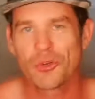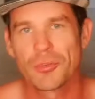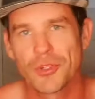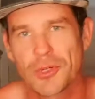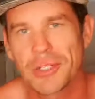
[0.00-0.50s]
and my
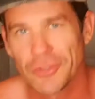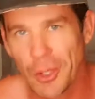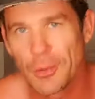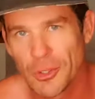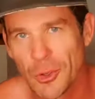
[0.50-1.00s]
drinks. I'll
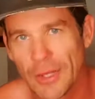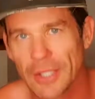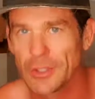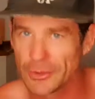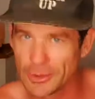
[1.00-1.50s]
be doing that.
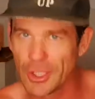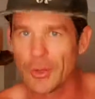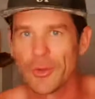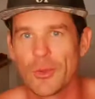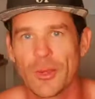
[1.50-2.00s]
You go
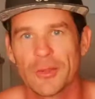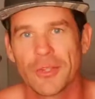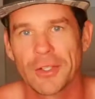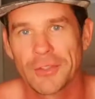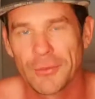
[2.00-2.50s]
and do those
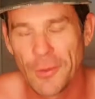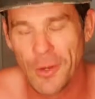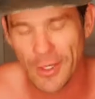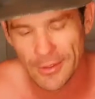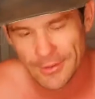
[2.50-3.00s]
things if you
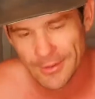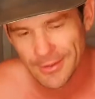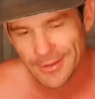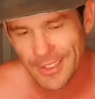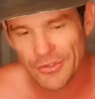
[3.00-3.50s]
want.
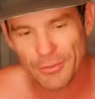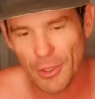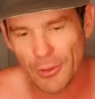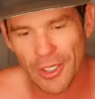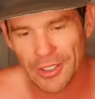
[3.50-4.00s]
And smell like